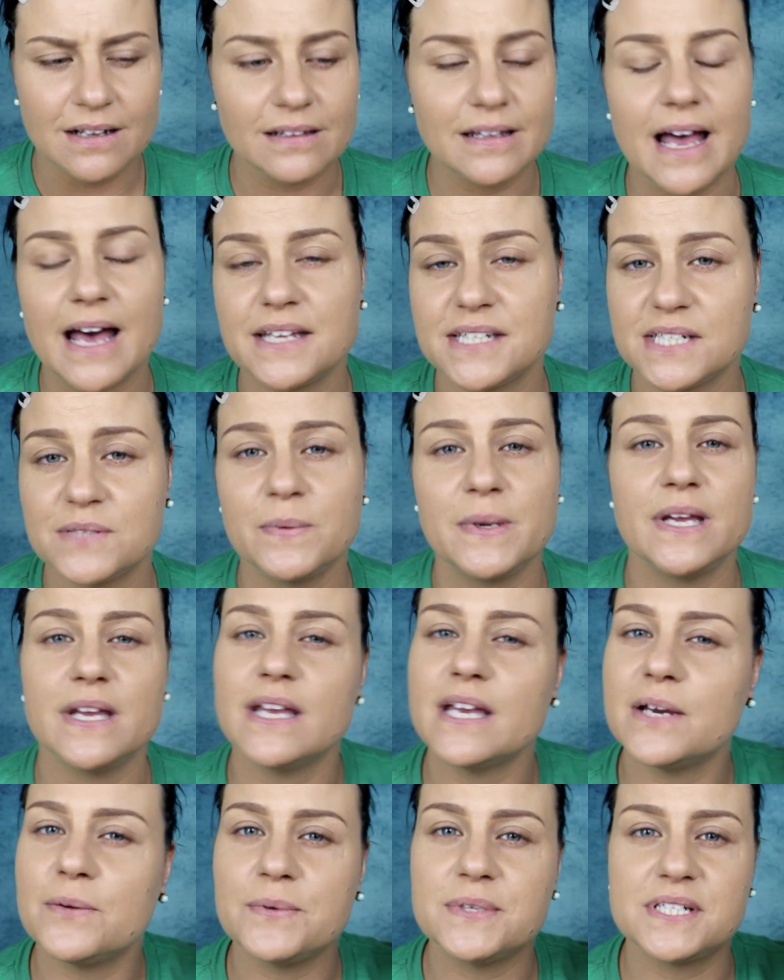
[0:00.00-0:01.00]
last
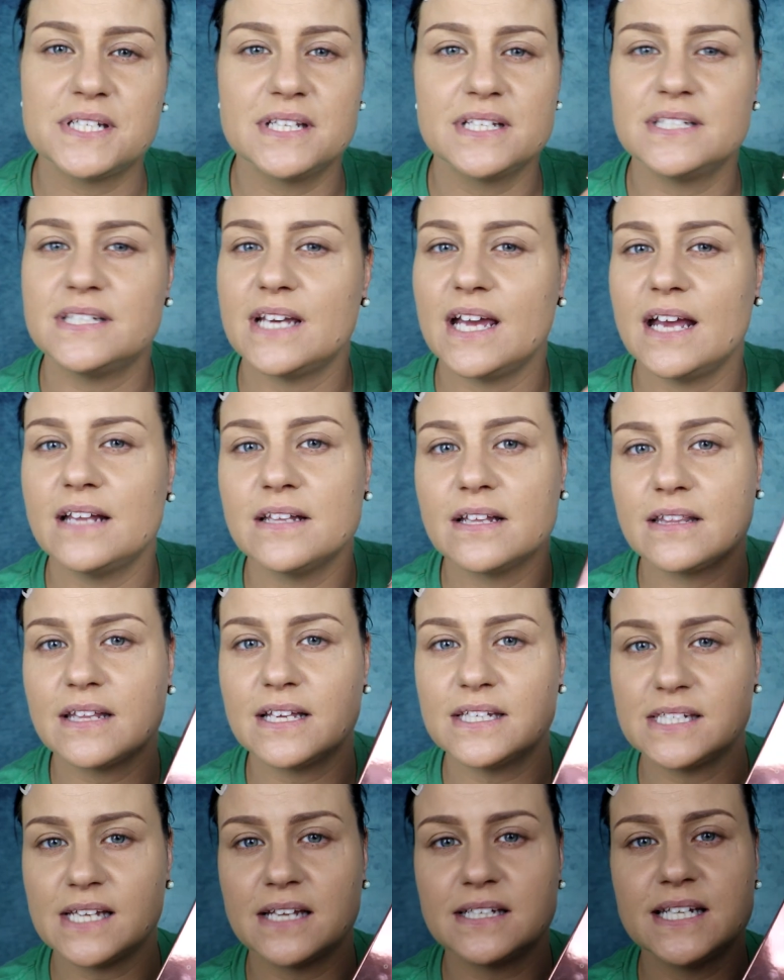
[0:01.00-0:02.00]
week. It was the day that
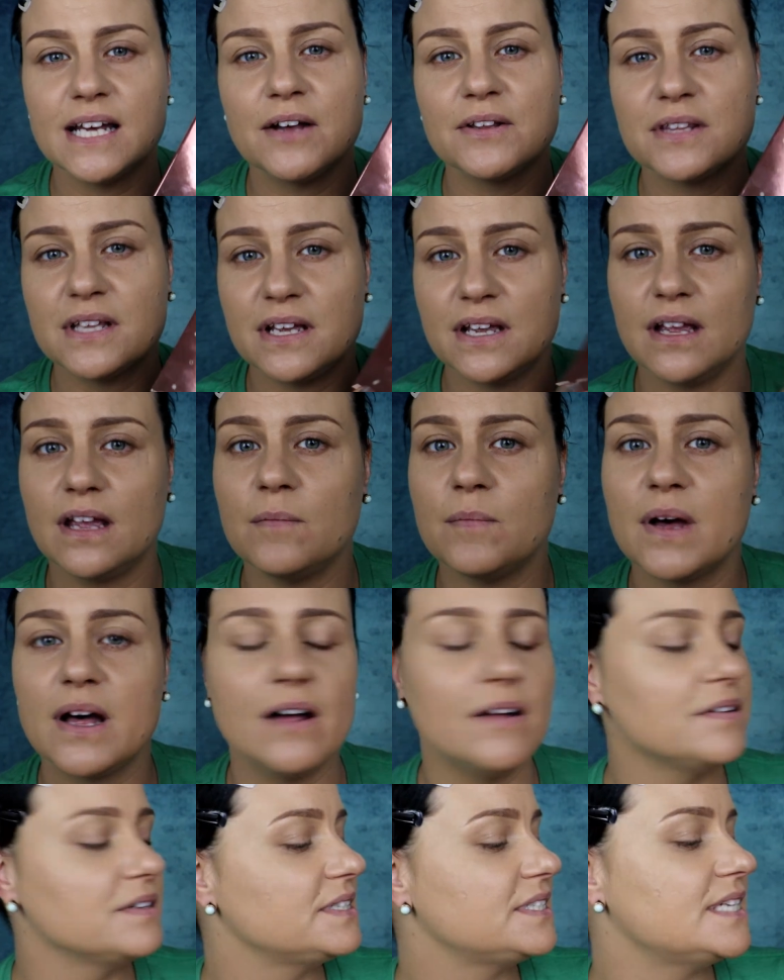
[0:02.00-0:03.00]
they sent out the
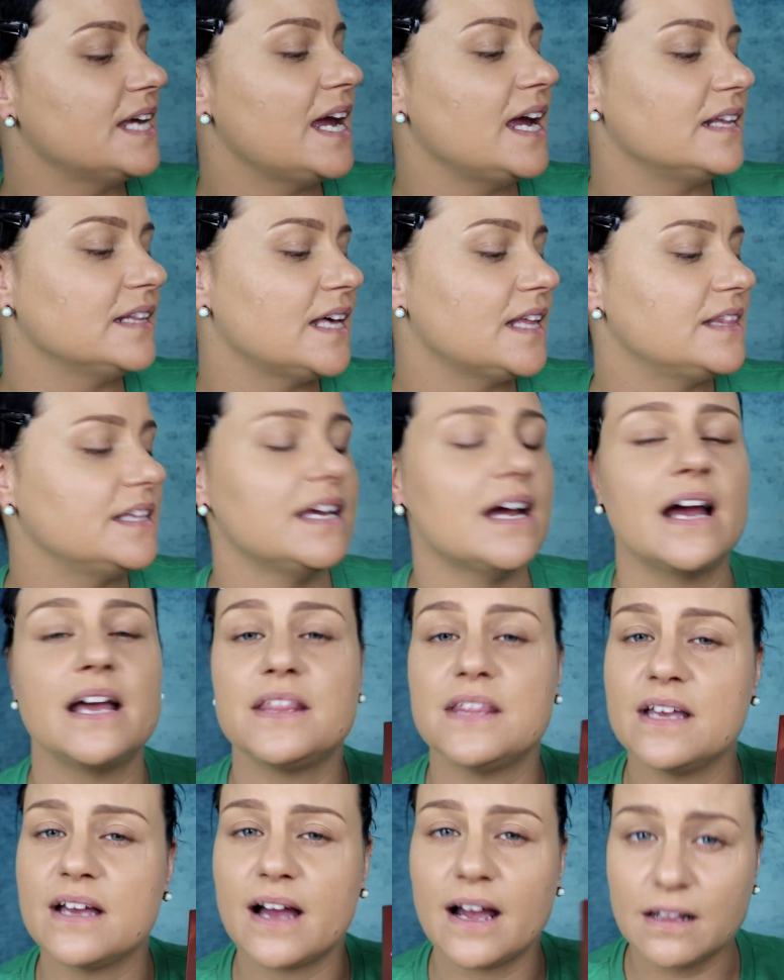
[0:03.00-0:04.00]
email saying that the I
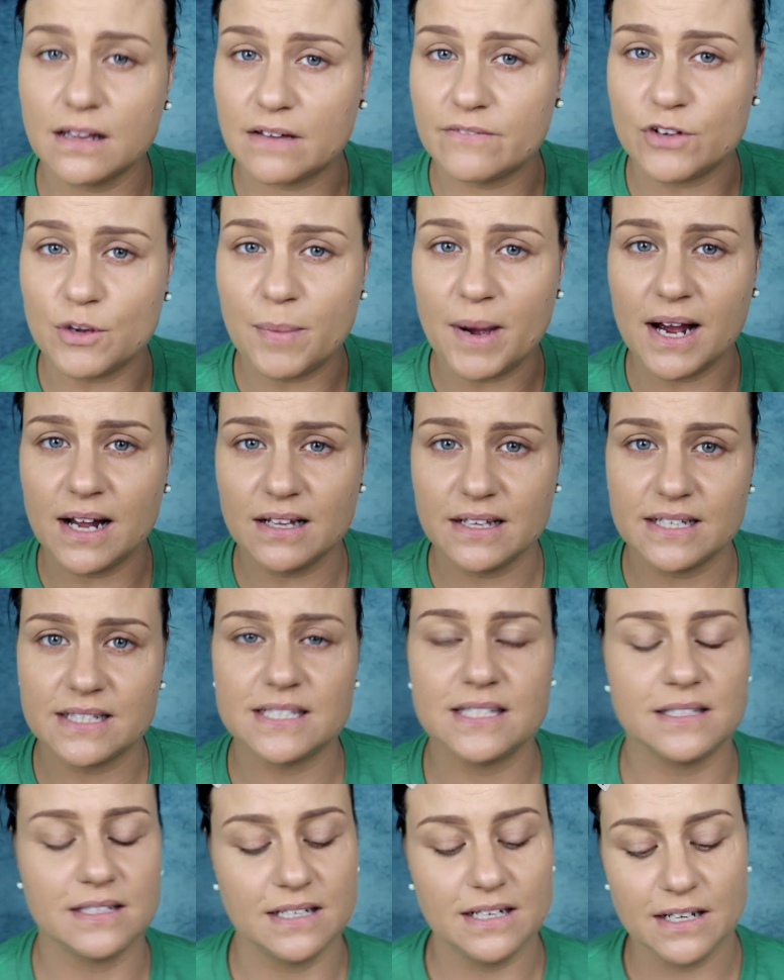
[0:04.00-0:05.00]
Think I Love You
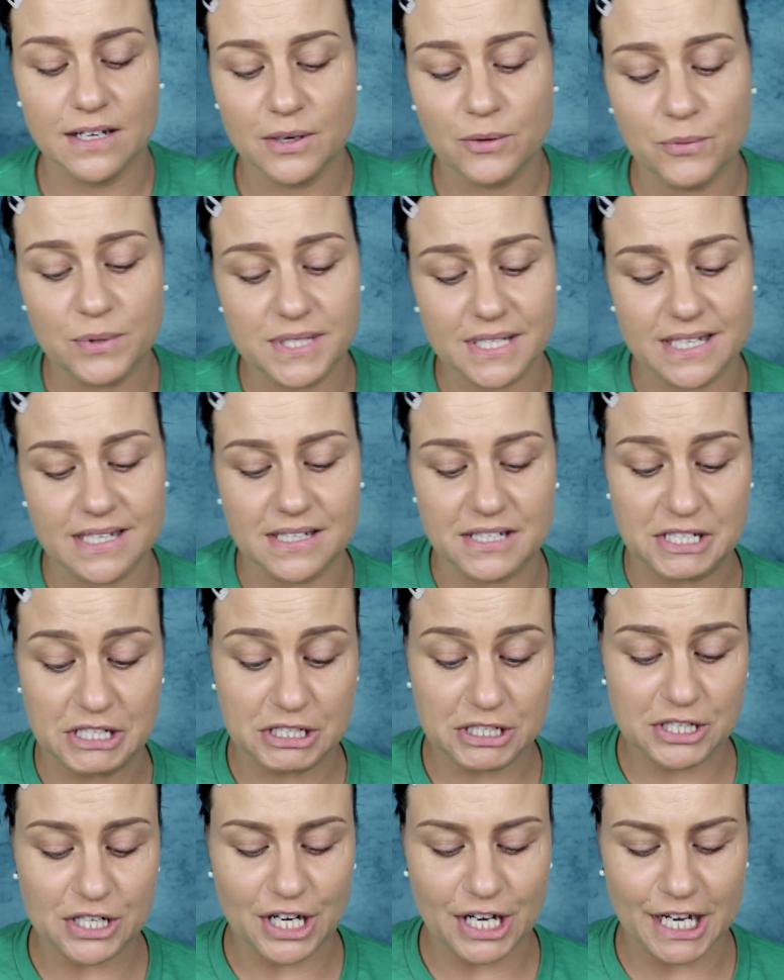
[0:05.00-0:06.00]
palette was in
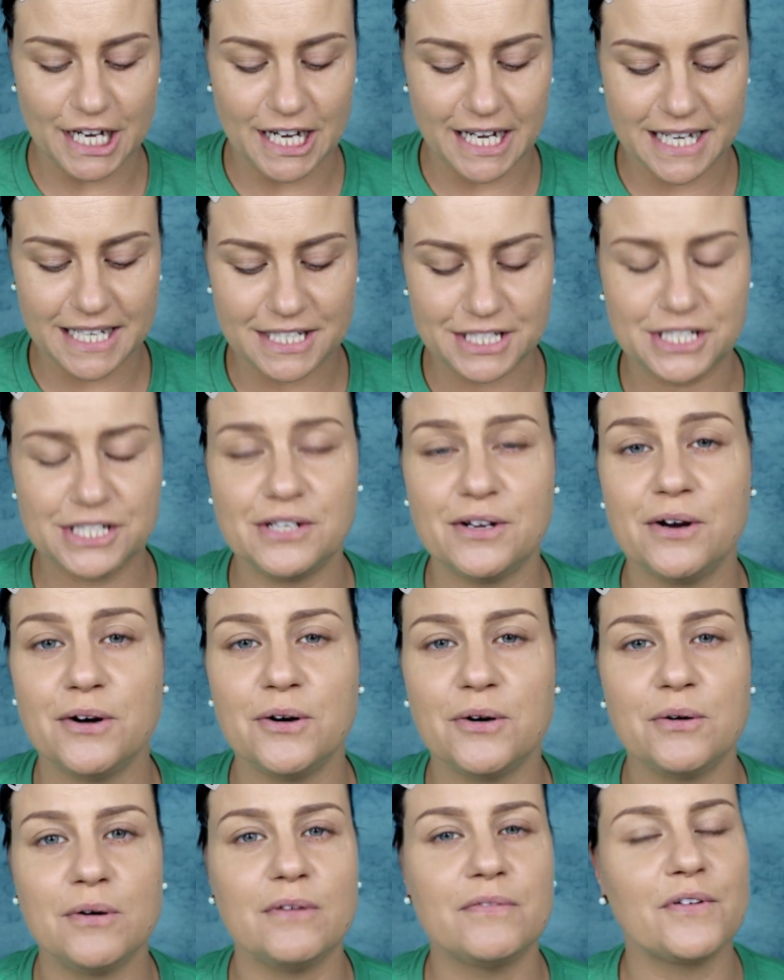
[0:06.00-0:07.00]
stock.
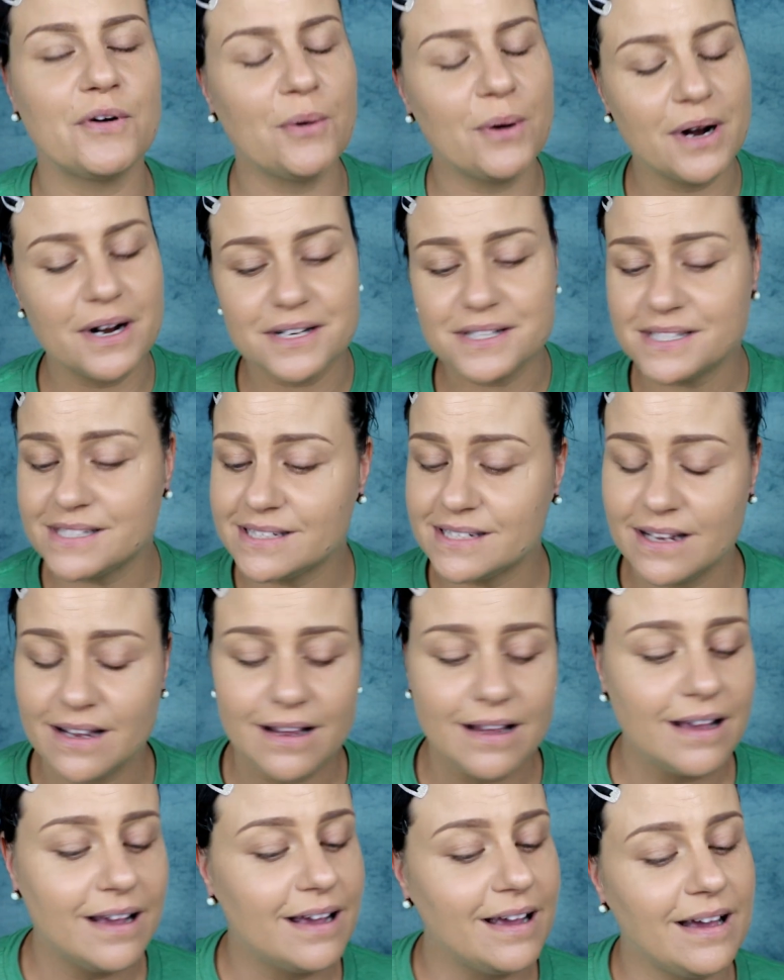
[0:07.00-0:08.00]
So of course
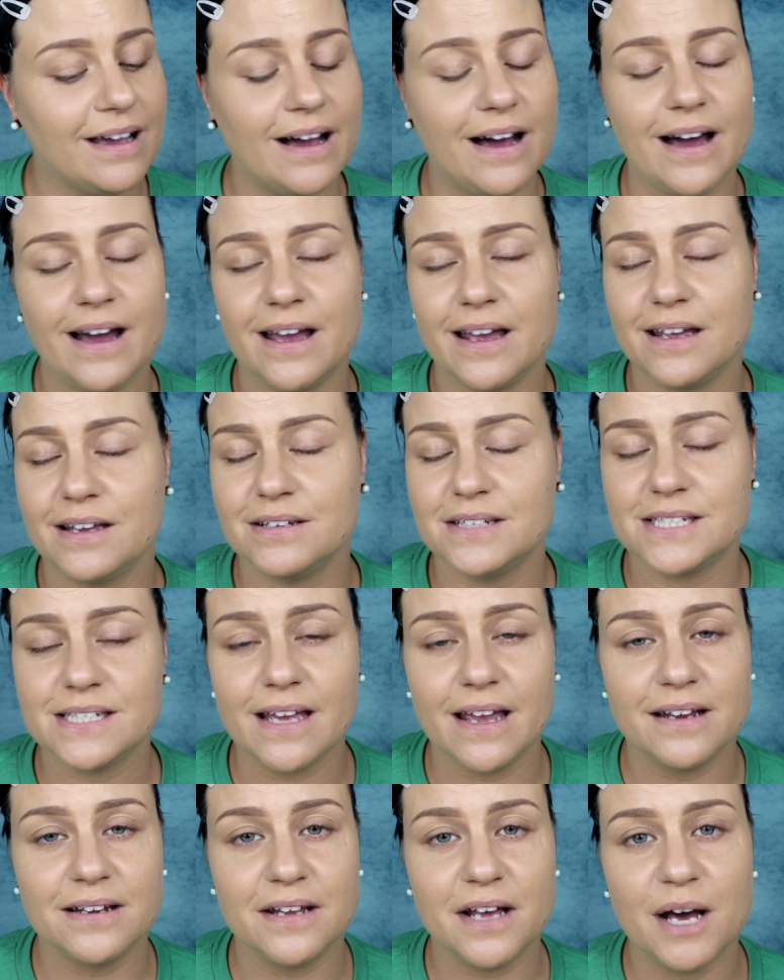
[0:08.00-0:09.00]
I
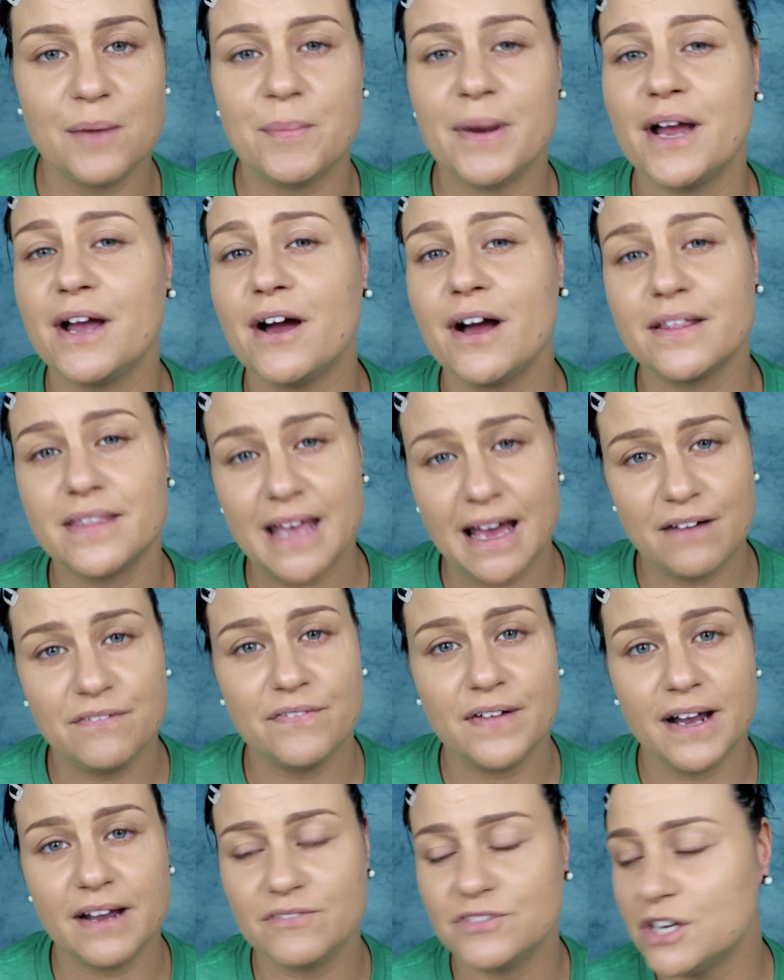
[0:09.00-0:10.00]
signed up, I got that
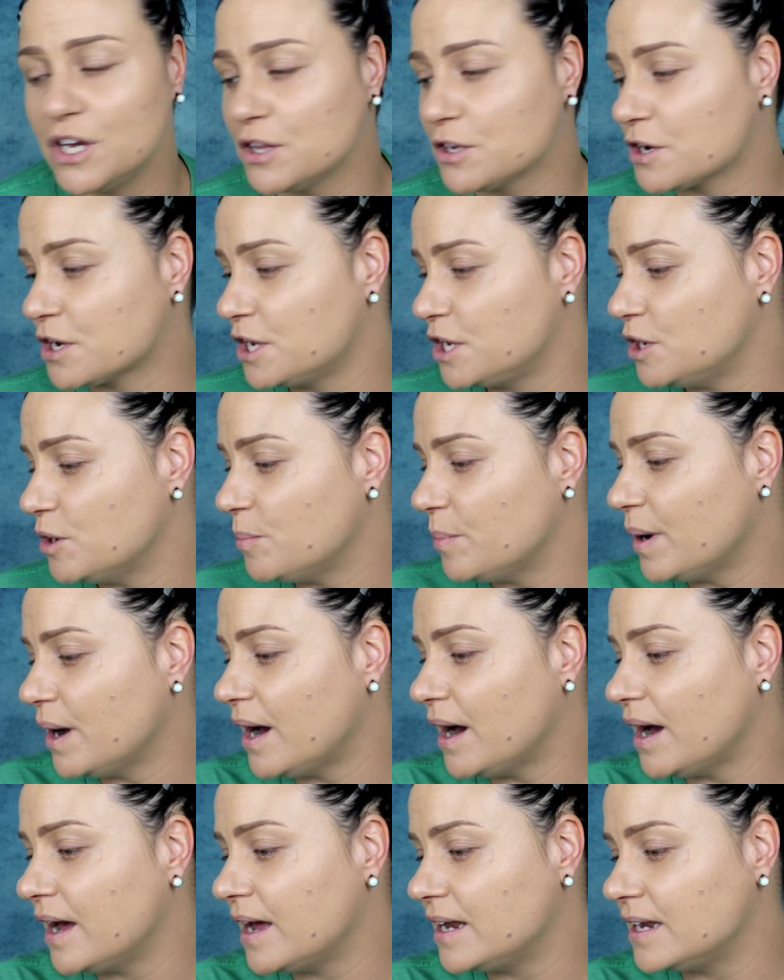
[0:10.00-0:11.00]
$5
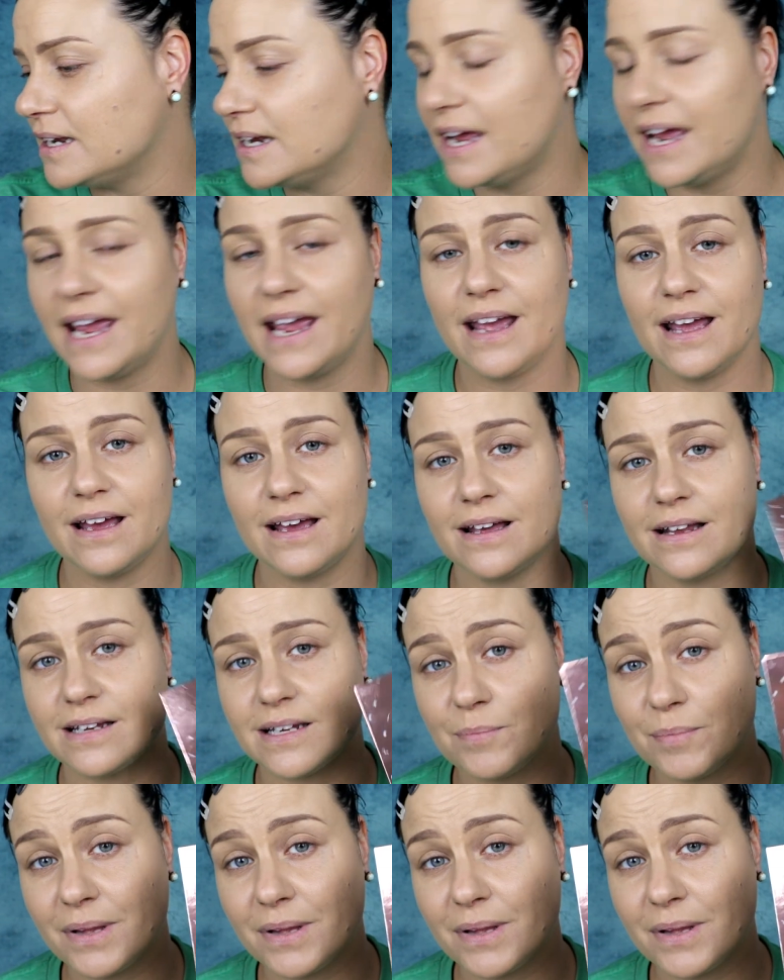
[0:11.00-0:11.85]
coupon and